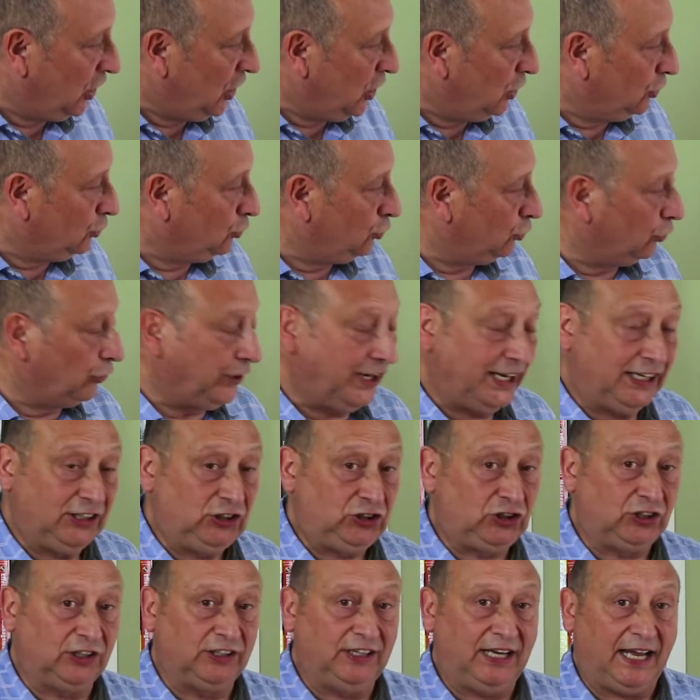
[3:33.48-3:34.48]

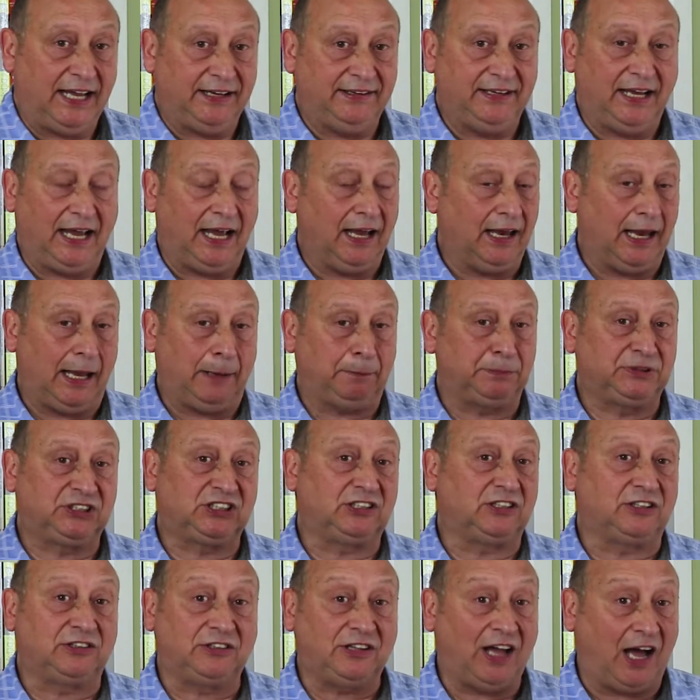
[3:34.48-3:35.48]
duration, and
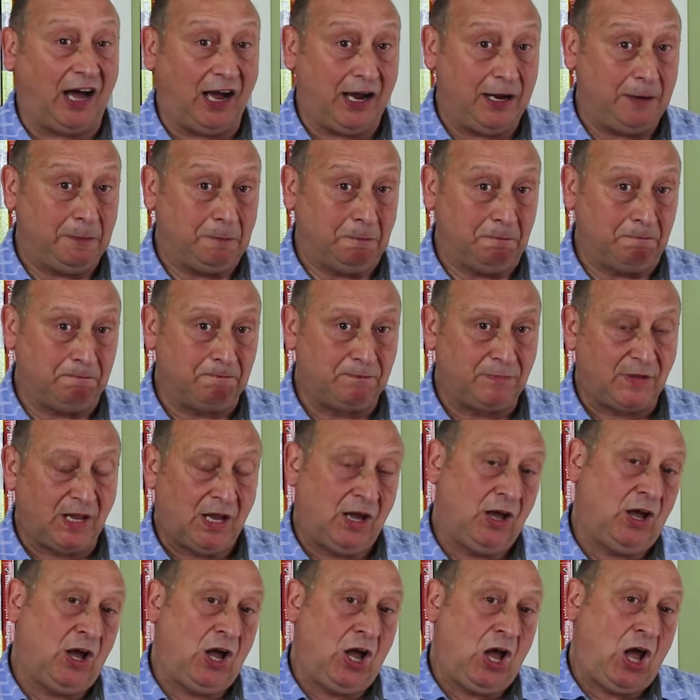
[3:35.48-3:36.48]
elapsed time.
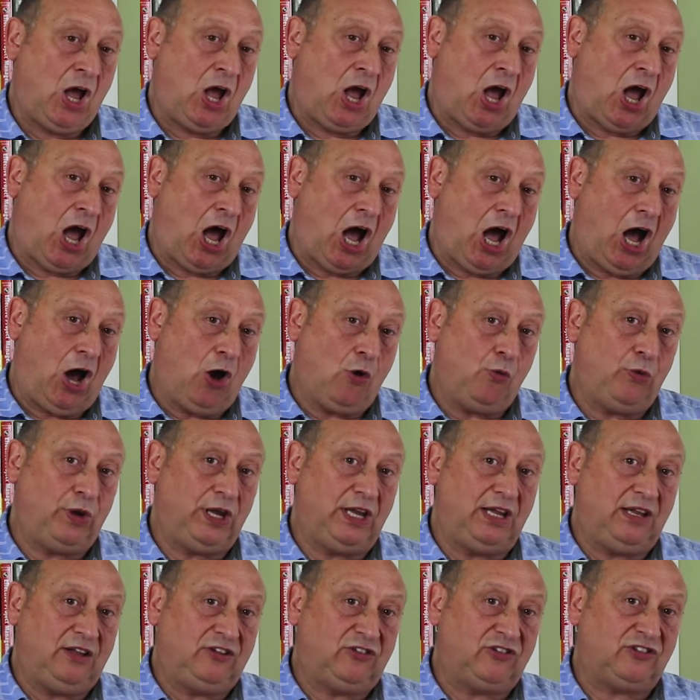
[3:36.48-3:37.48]
How
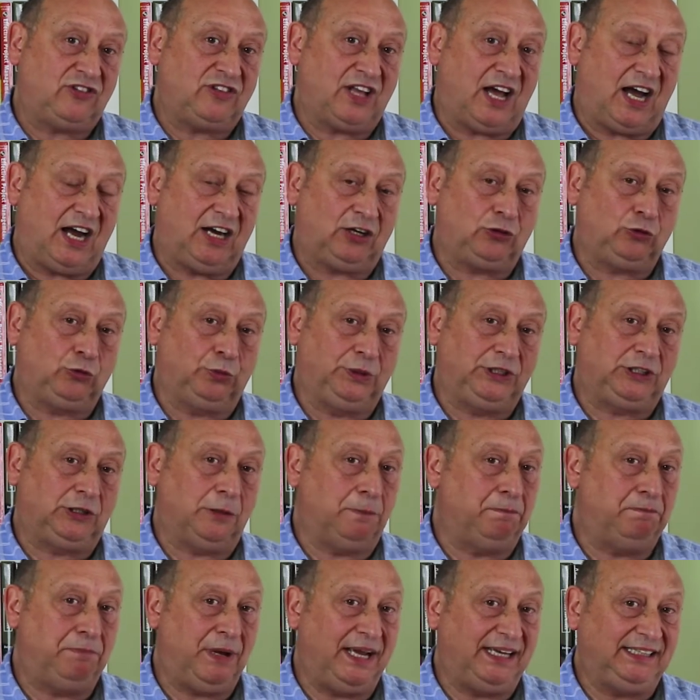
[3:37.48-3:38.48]
we start with a
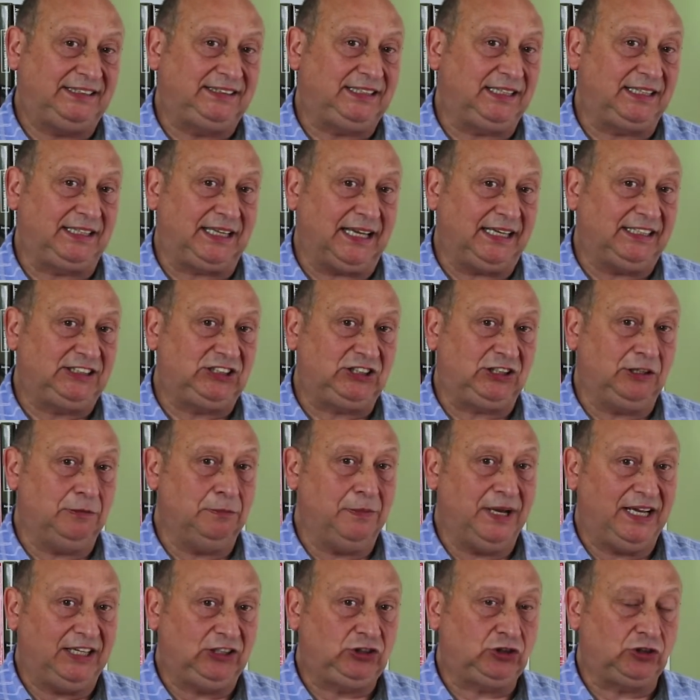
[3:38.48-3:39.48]
basic
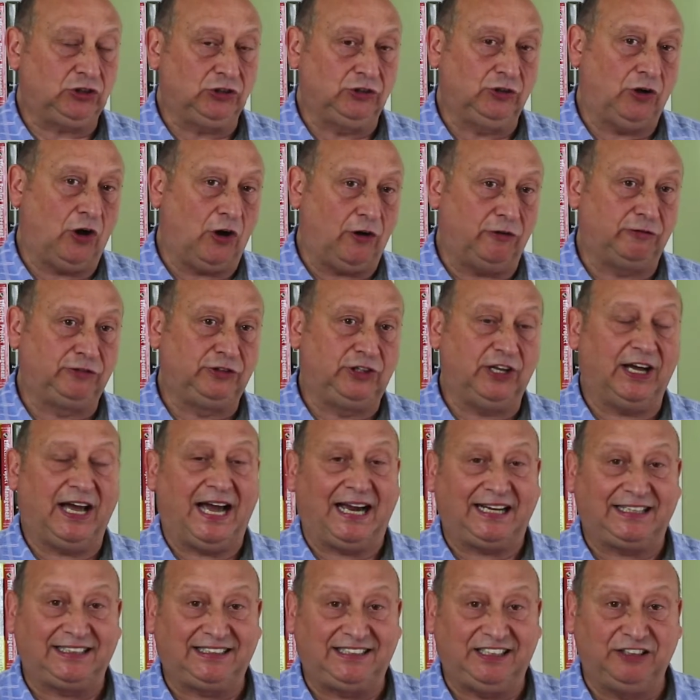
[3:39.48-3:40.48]
estimation of the
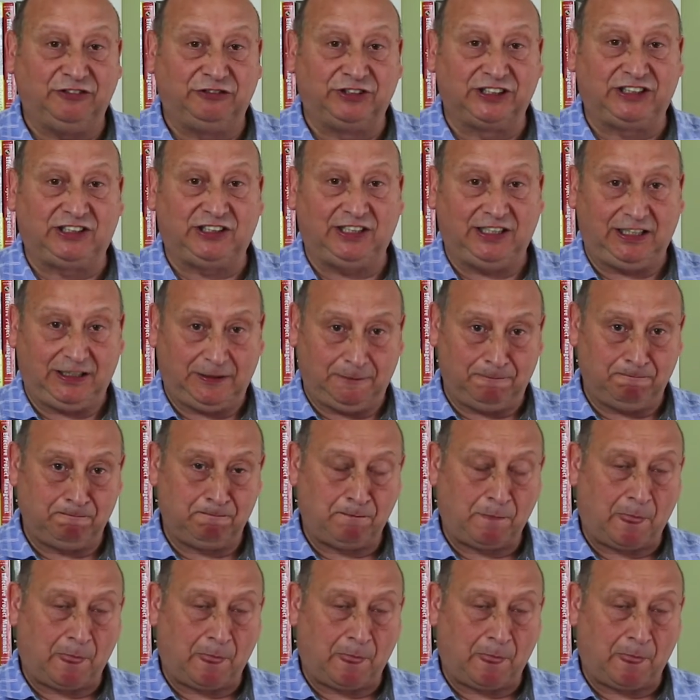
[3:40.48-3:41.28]
activity.